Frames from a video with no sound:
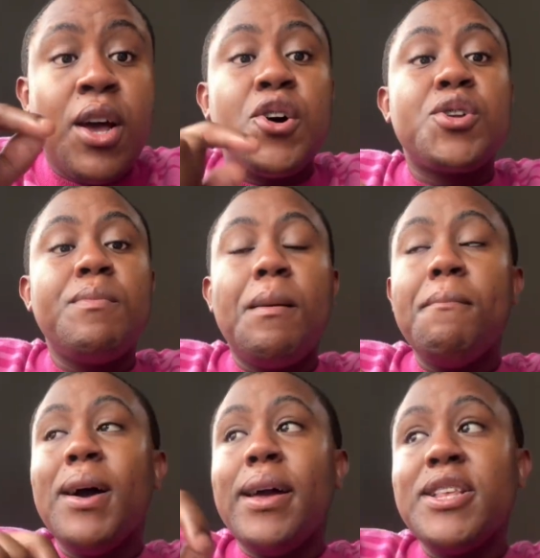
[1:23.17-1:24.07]

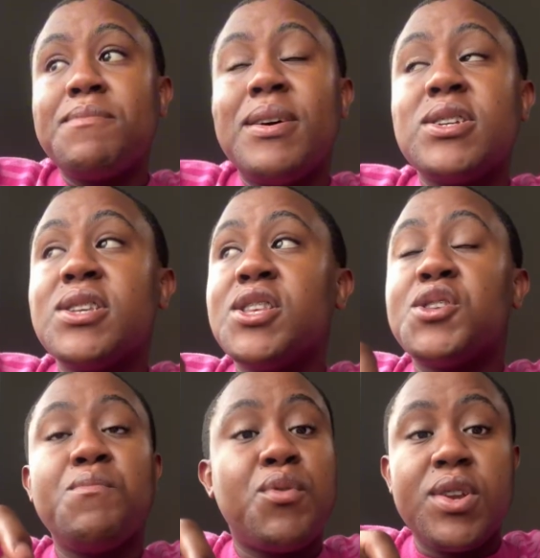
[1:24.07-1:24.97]
Remember, as much as it's
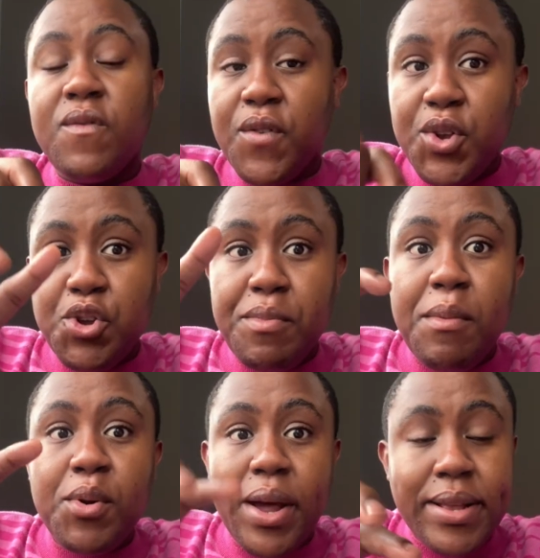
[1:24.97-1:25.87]
important for you to
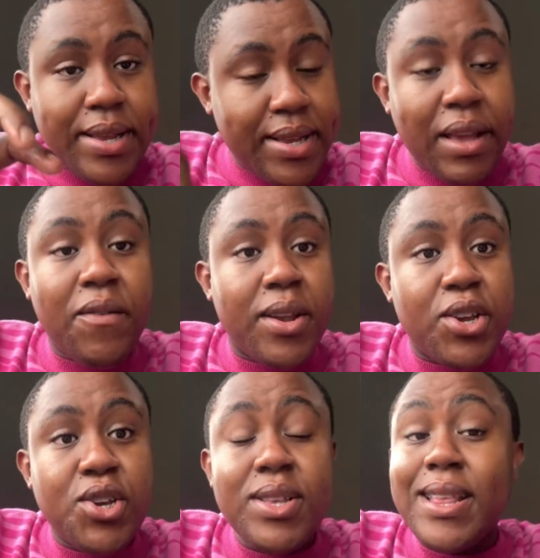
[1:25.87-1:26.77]
memorize these
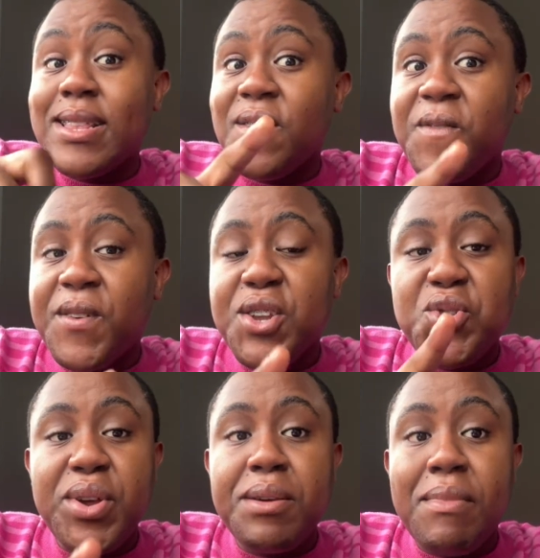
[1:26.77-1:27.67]
definitions, that's a free
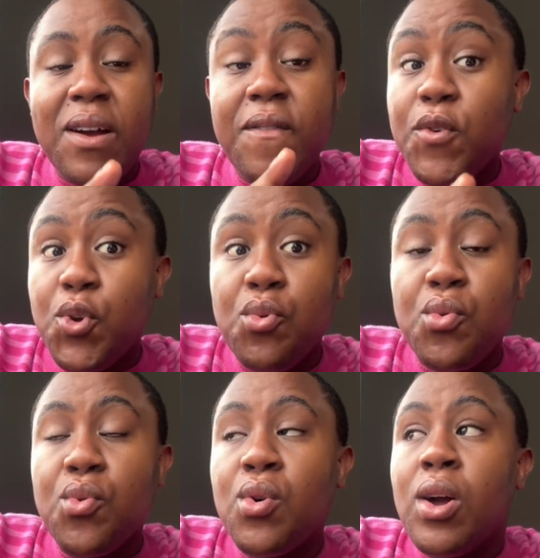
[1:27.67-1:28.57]
20 mark for you.
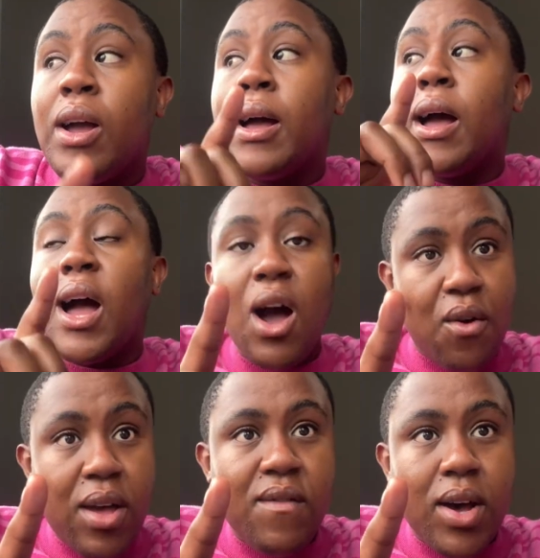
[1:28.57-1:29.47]

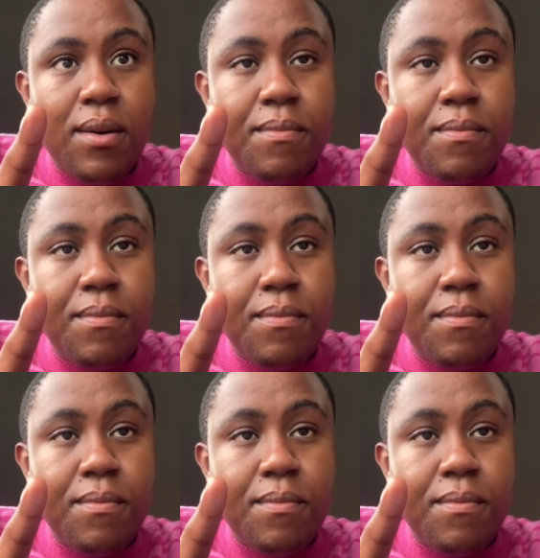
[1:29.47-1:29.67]
However,